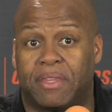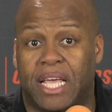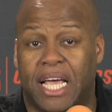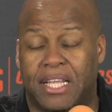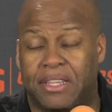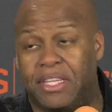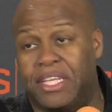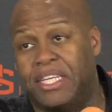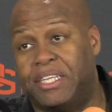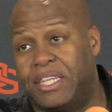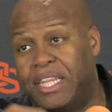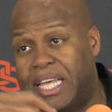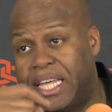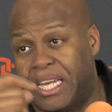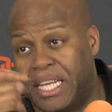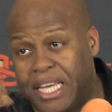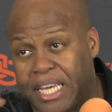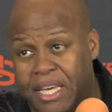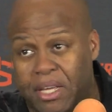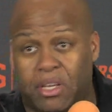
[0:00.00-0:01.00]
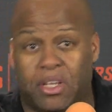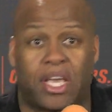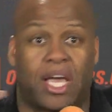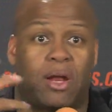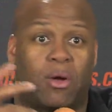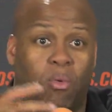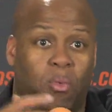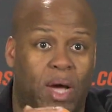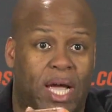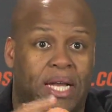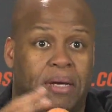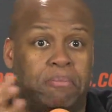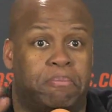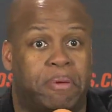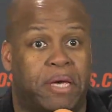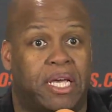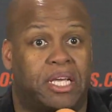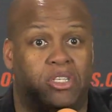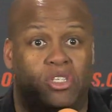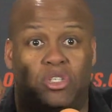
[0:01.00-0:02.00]
And the, then he can kind of wait and
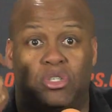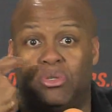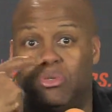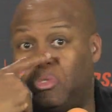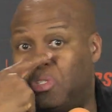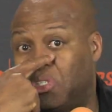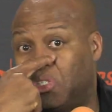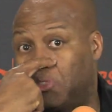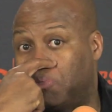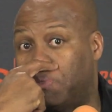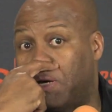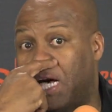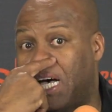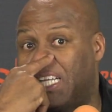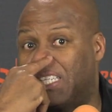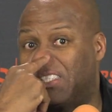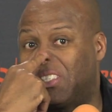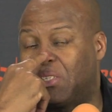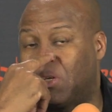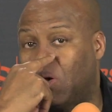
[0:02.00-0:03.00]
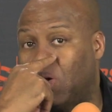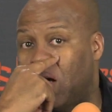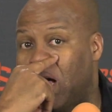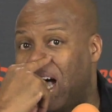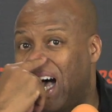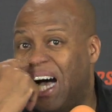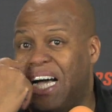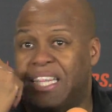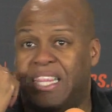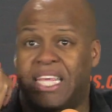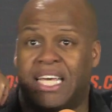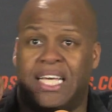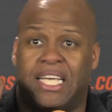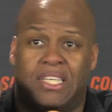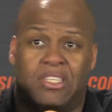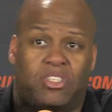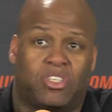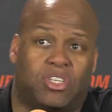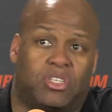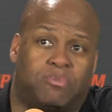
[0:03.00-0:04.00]
pick and choose his spot. So I think
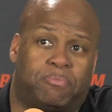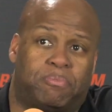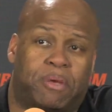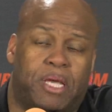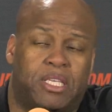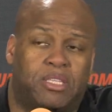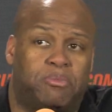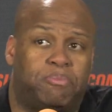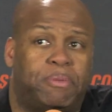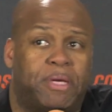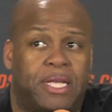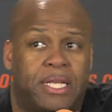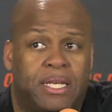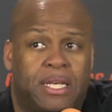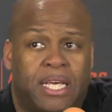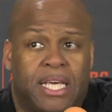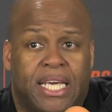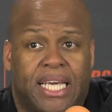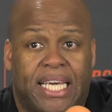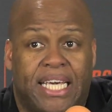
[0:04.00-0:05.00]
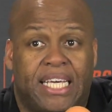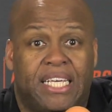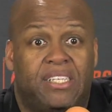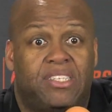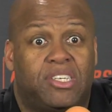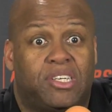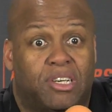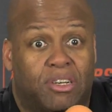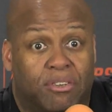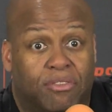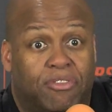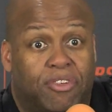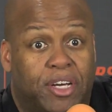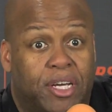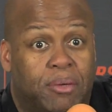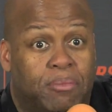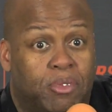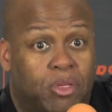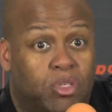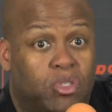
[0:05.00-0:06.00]
it's just it's been easier for
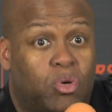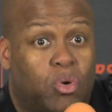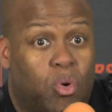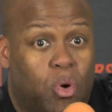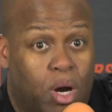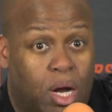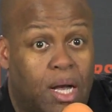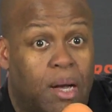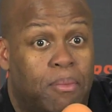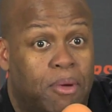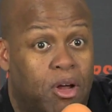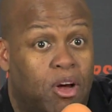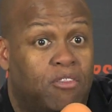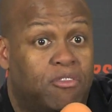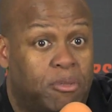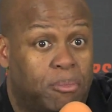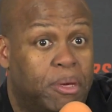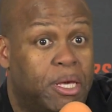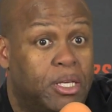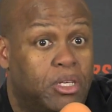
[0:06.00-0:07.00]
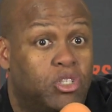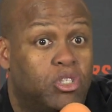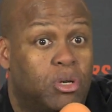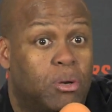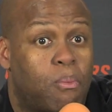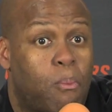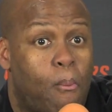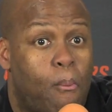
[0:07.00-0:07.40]
him to score coming off the bench.